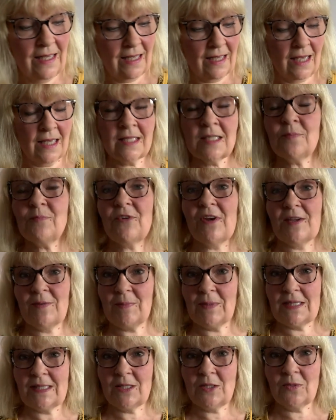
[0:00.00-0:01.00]
And I'm very
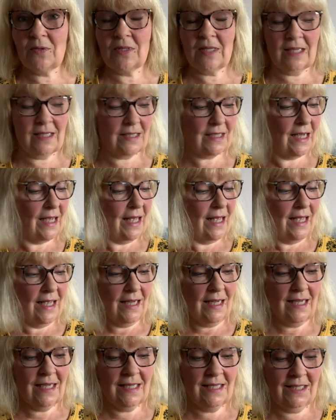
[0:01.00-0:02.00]
pleased with it.
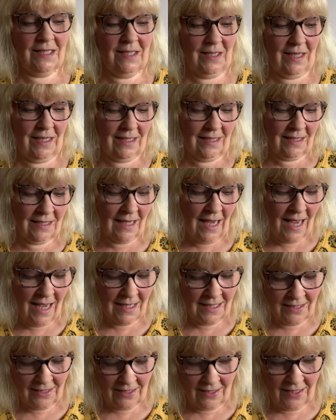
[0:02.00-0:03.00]
It
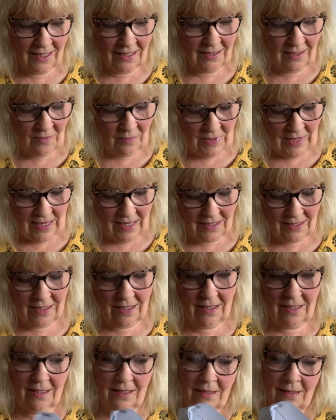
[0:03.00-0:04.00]
says in the
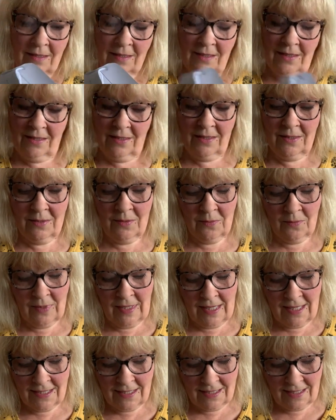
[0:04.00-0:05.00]
pattern,
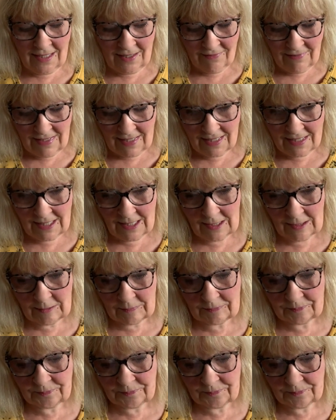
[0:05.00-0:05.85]
where did I read it?